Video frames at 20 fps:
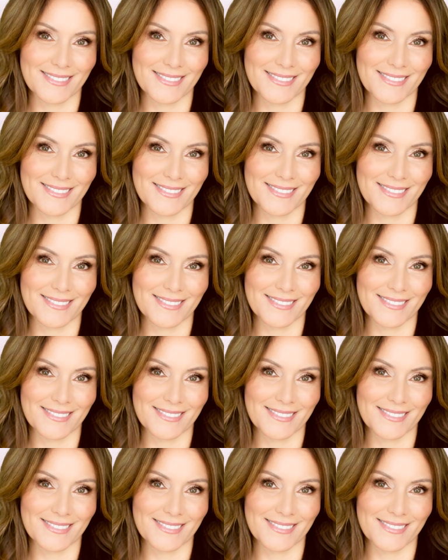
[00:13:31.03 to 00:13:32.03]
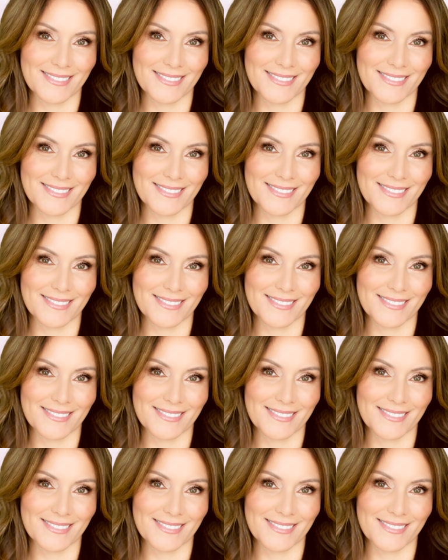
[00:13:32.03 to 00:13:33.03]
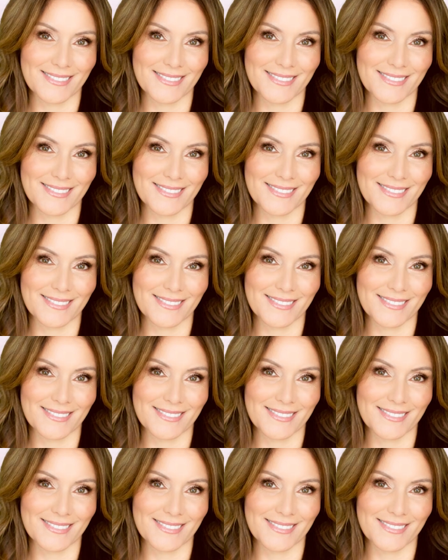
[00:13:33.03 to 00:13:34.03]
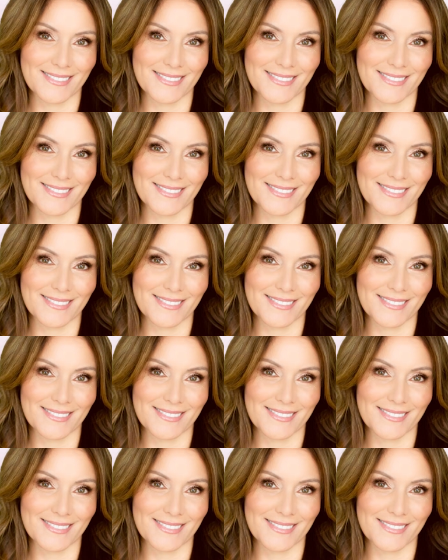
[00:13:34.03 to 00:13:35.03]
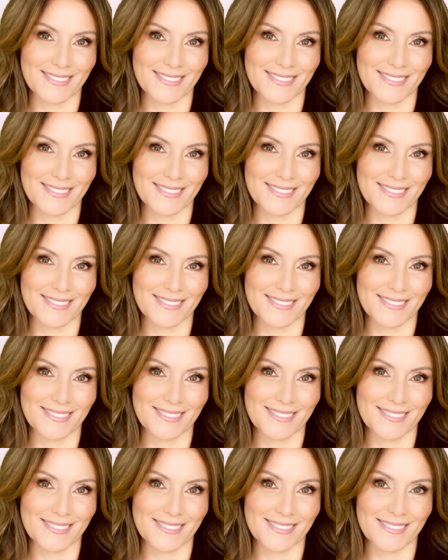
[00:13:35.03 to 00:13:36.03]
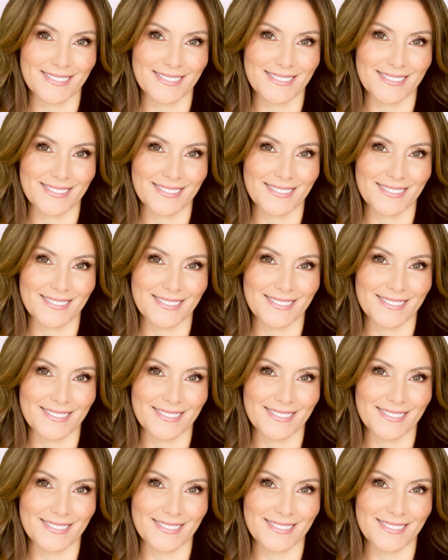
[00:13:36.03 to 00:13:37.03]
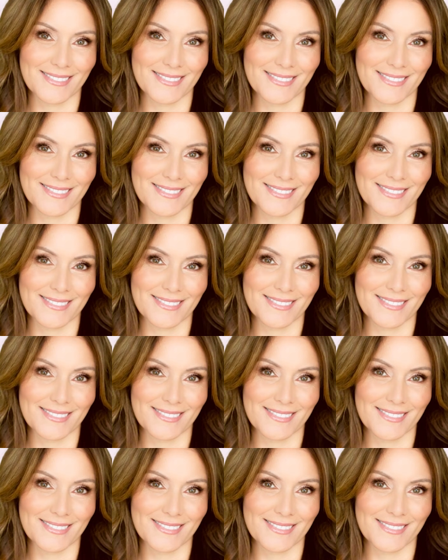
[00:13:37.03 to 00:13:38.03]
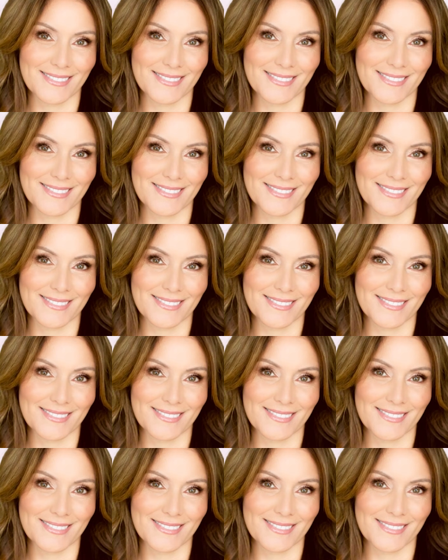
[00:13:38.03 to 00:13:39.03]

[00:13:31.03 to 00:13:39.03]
The face doesn't move, so there is nothing to read.